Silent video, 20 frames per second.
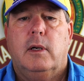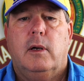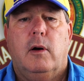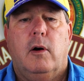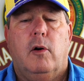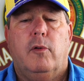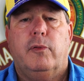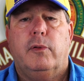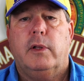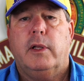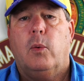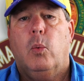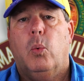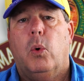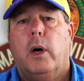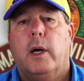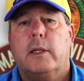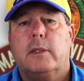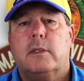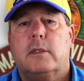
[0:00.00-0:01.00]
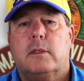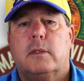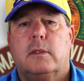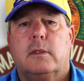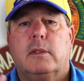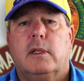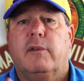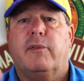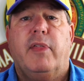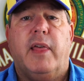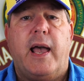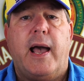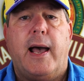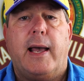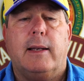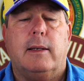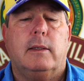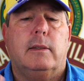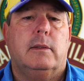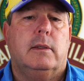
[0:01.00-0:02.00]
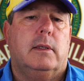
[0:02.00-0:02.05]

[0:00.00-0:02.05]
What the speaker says: Hopefully once, if that.